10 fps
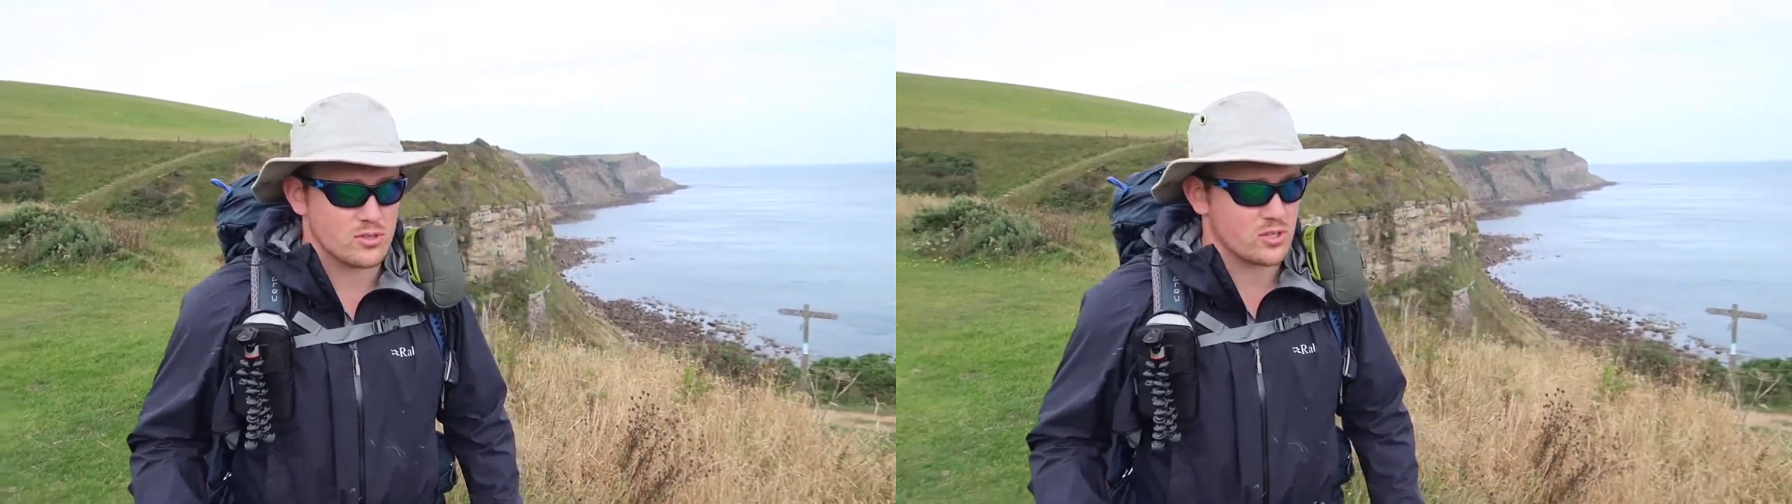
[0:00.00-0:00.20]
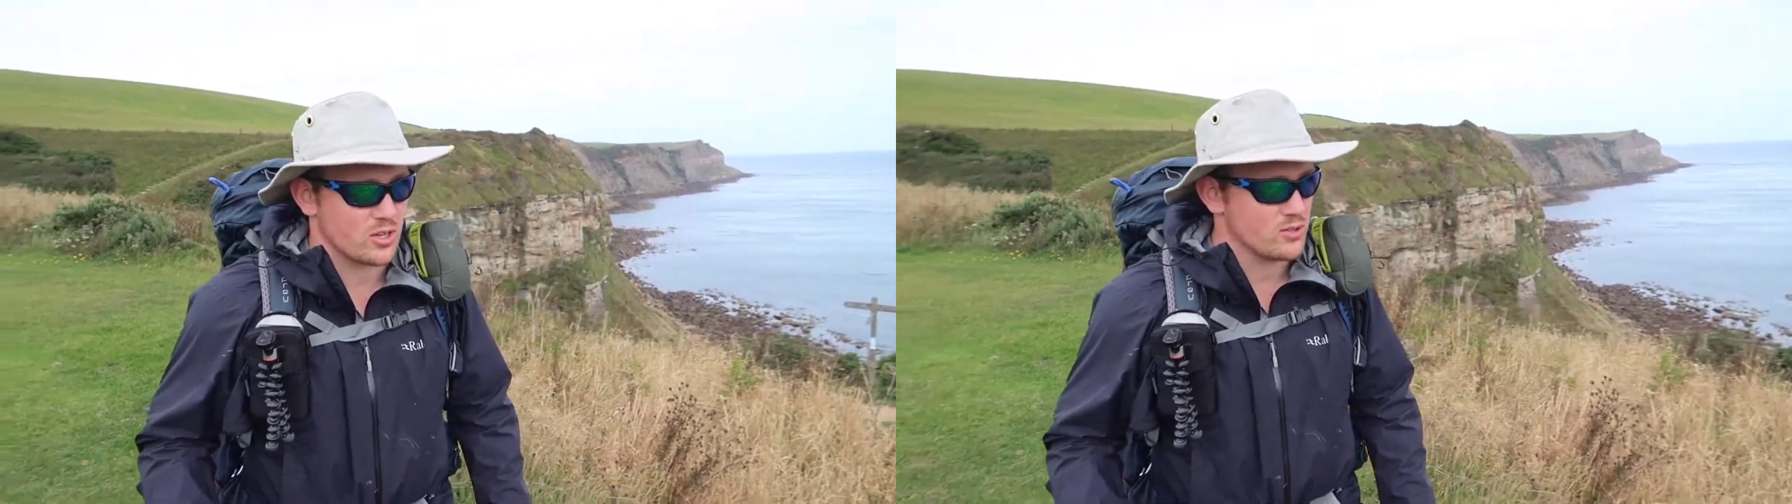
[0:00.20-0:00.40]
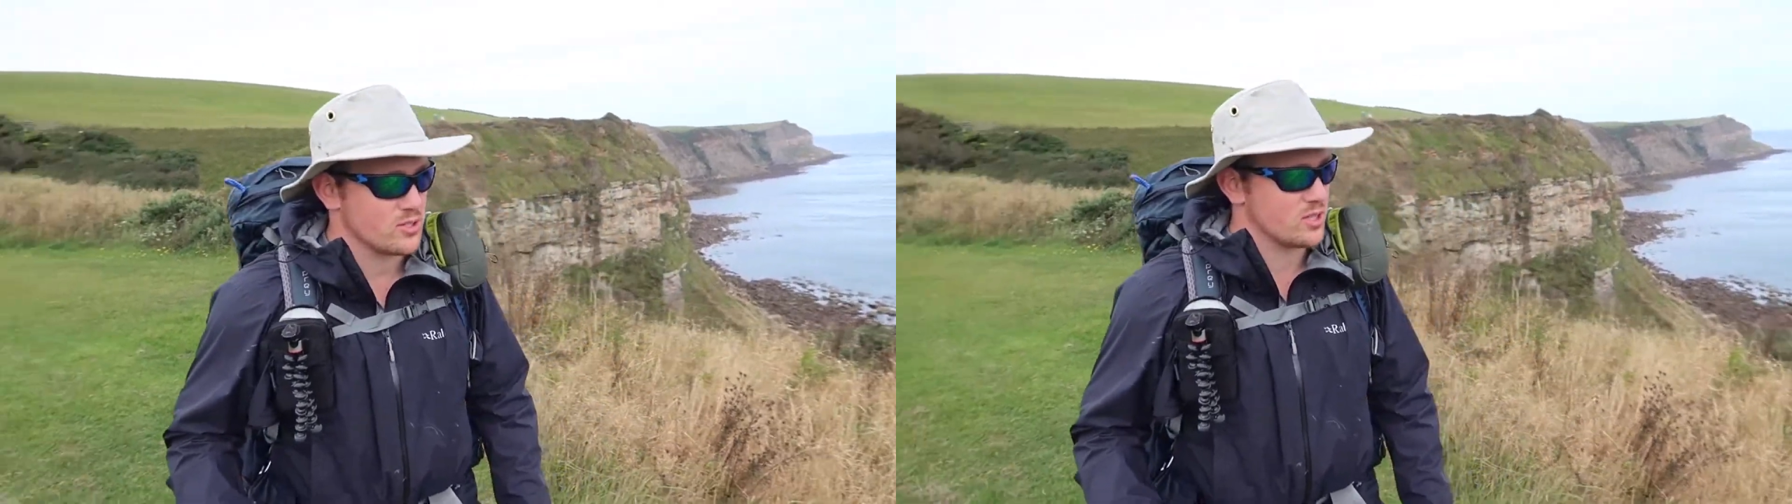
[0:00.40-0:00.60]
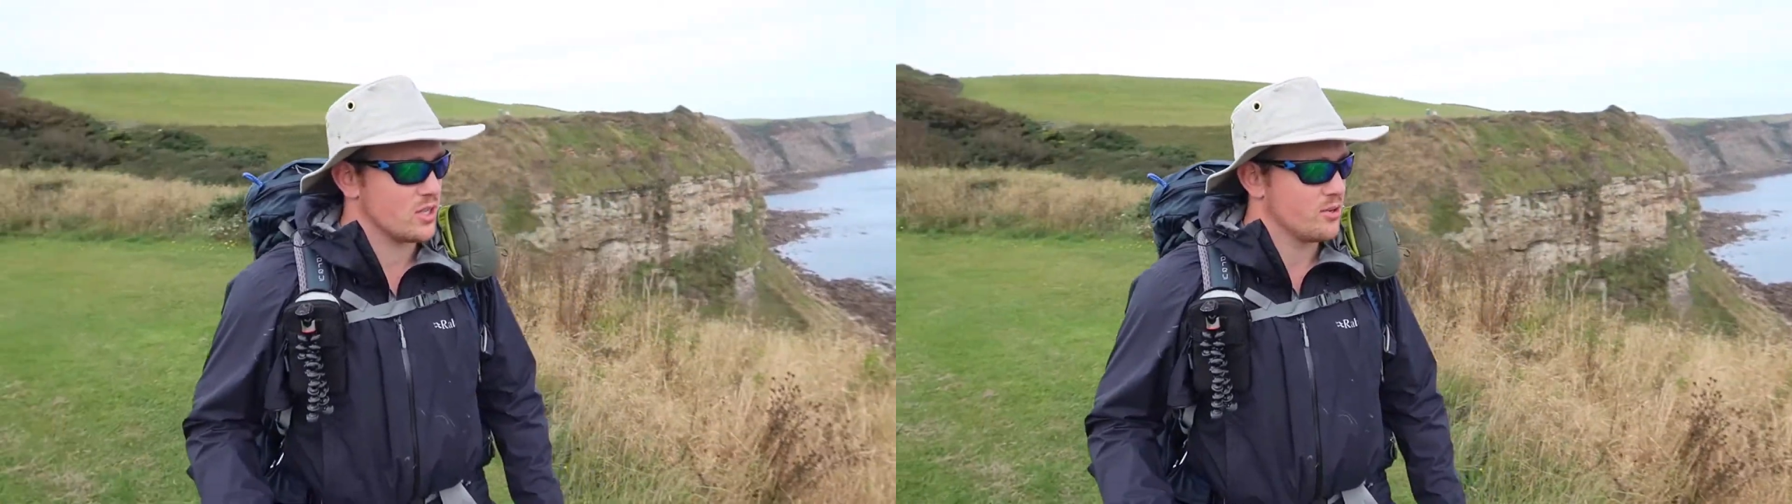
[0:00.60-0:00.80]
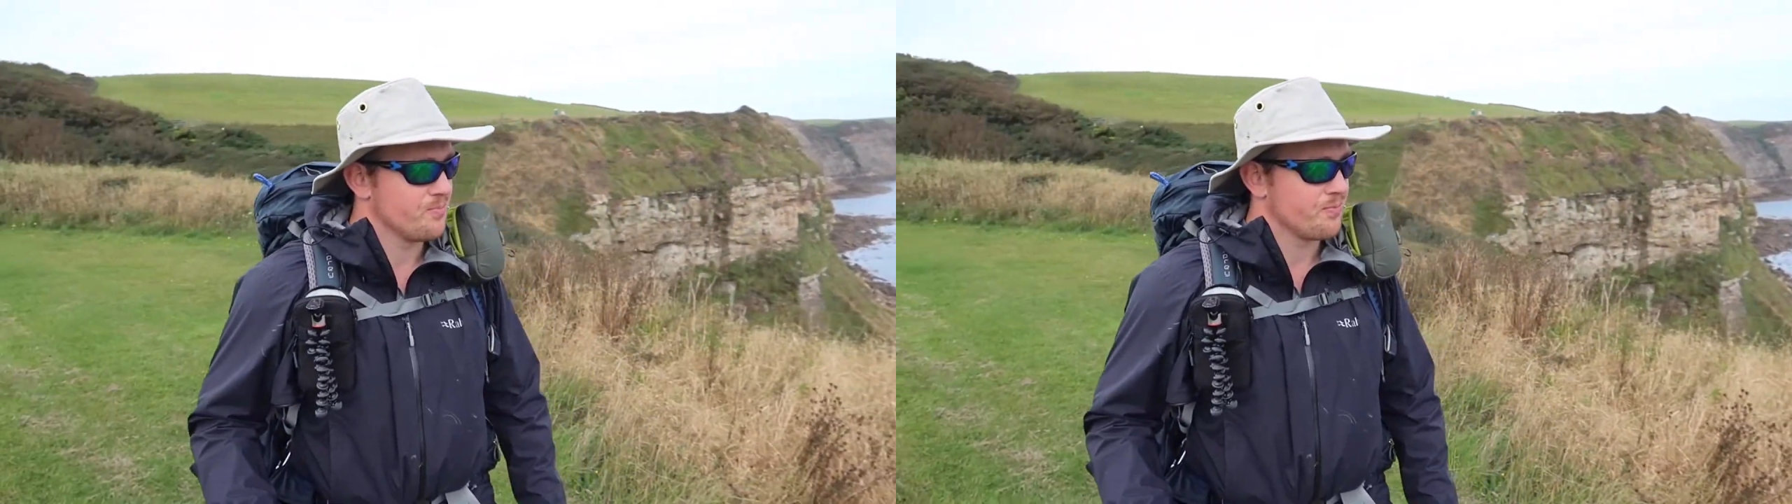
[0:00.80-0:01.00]
to coast,
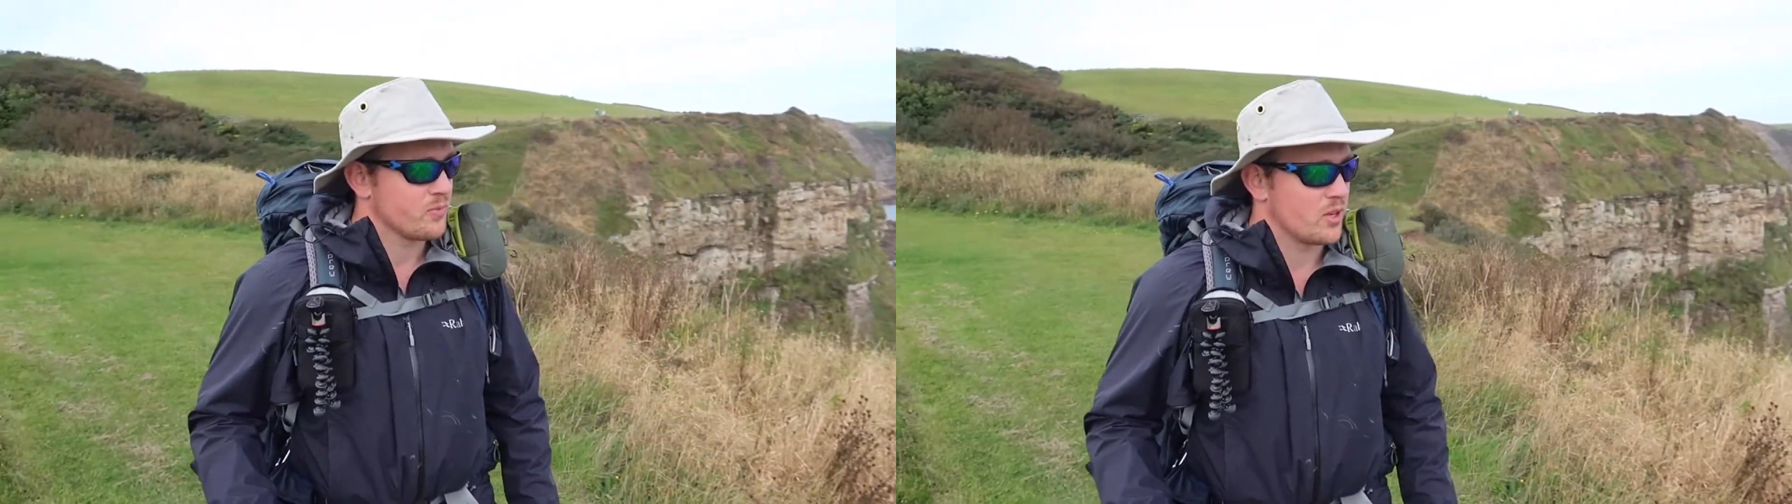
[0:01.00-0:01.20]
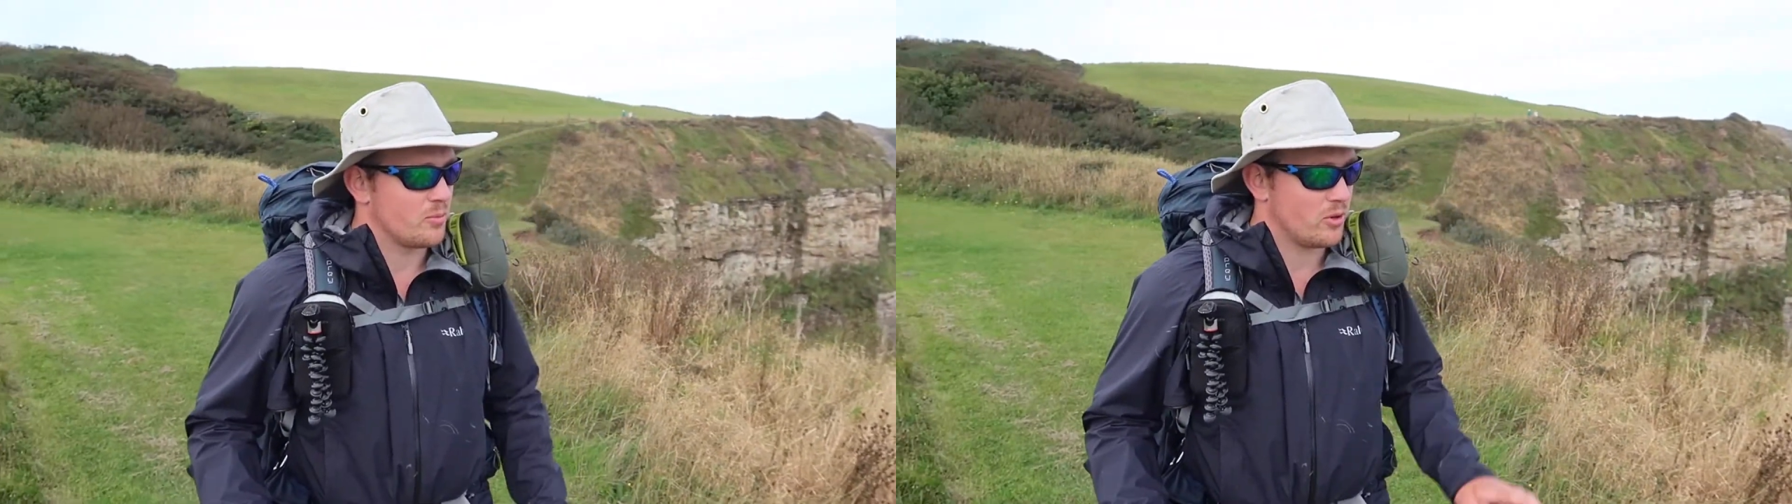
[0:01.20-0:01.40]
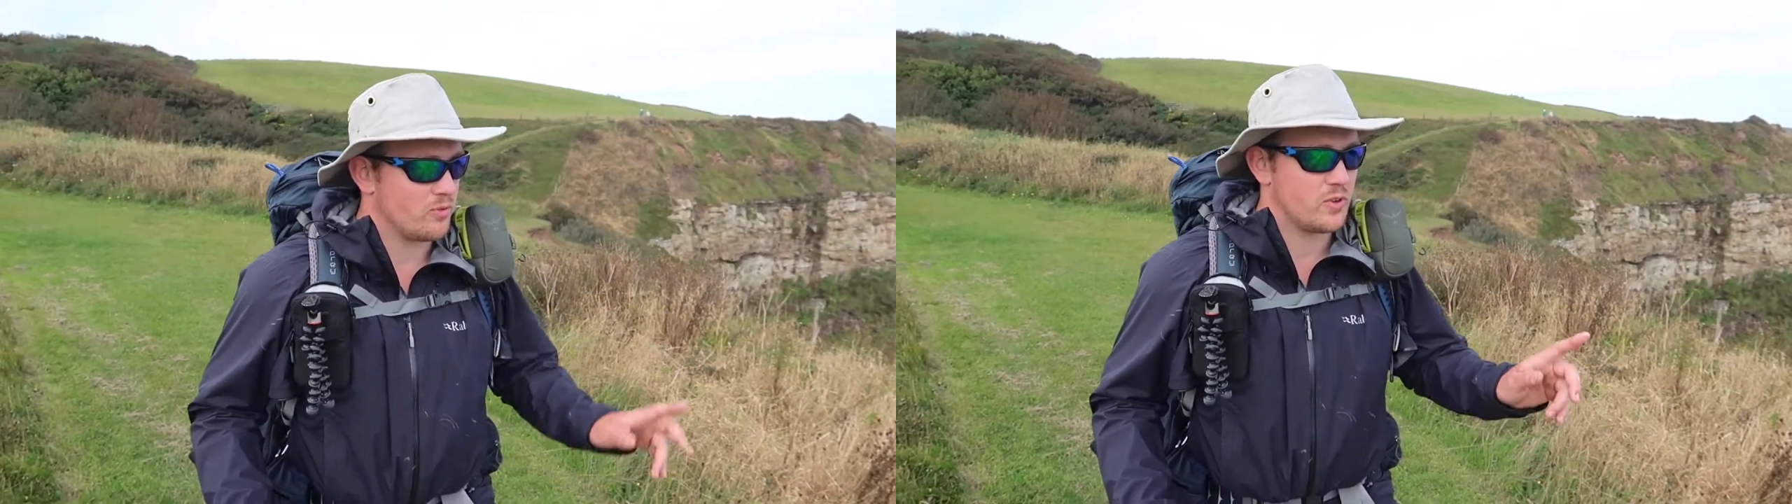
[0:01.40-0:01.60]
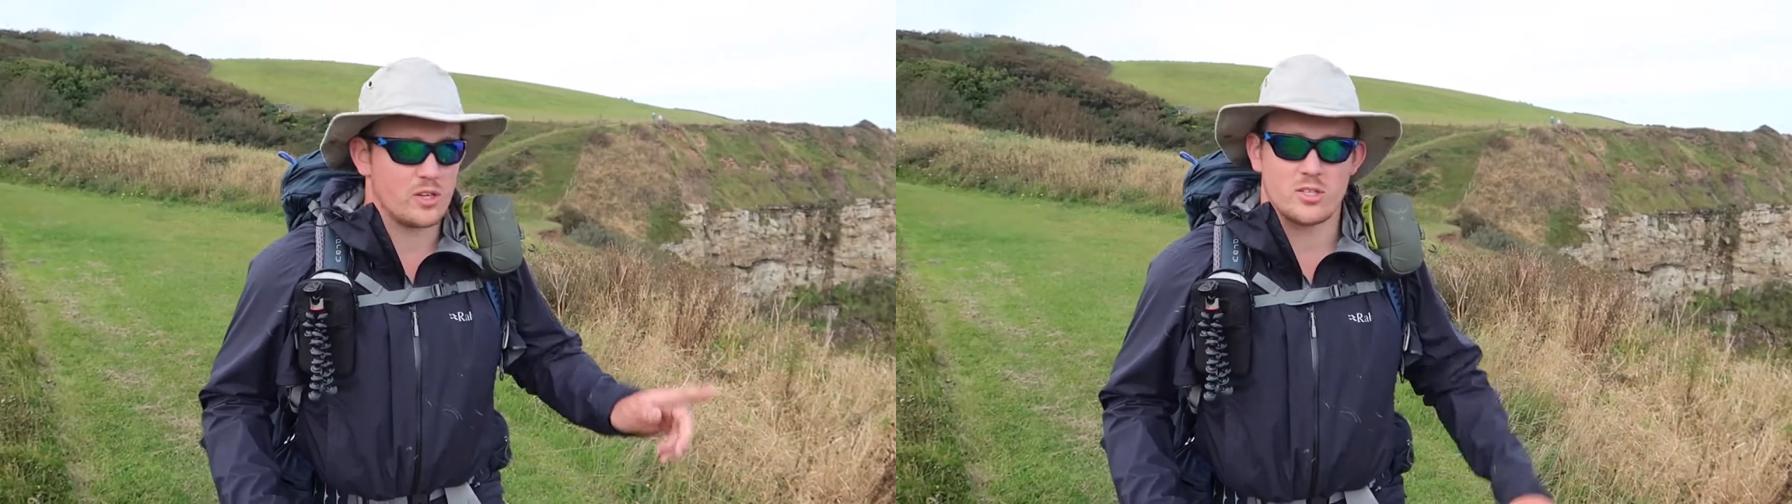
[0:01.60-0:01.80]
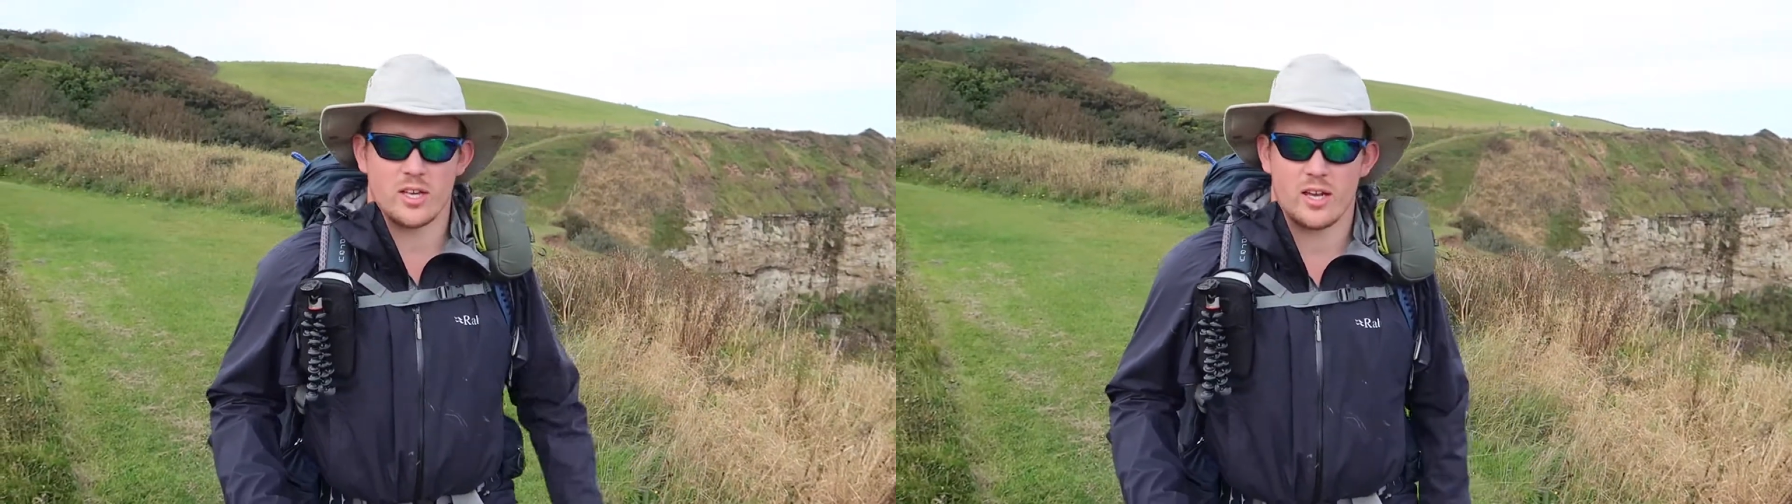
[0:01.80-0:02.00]
I'm not
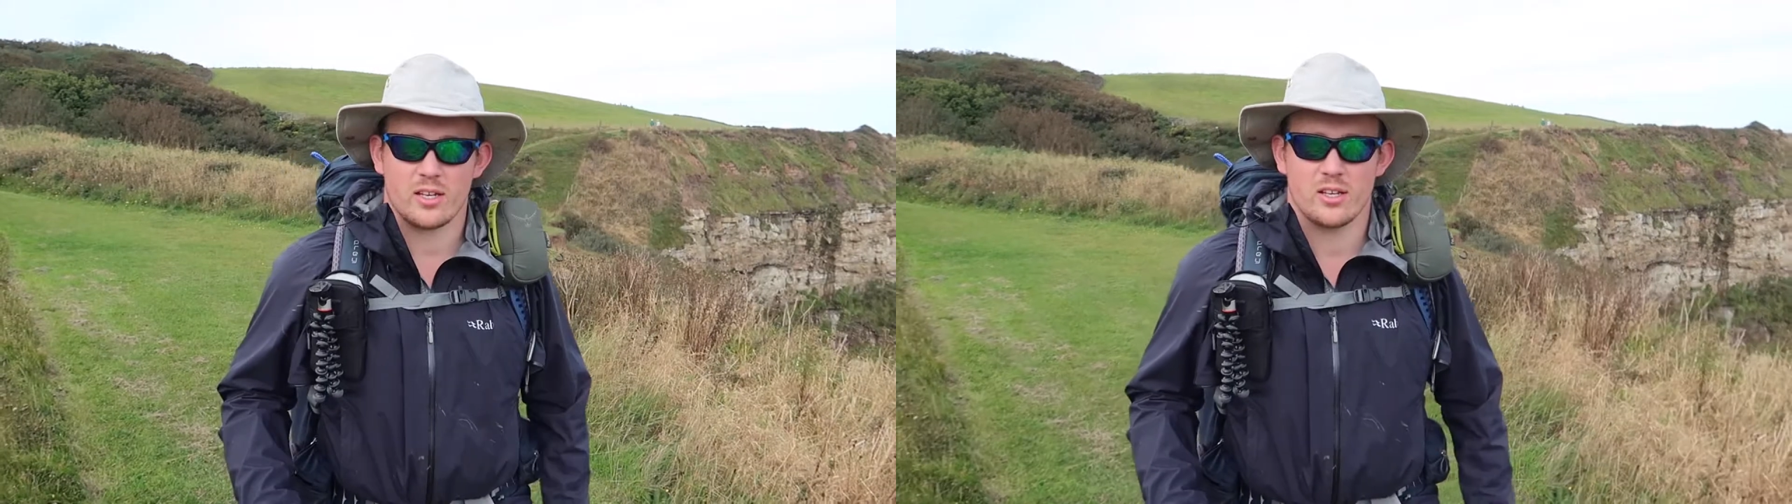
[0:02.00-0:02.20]
finished yet.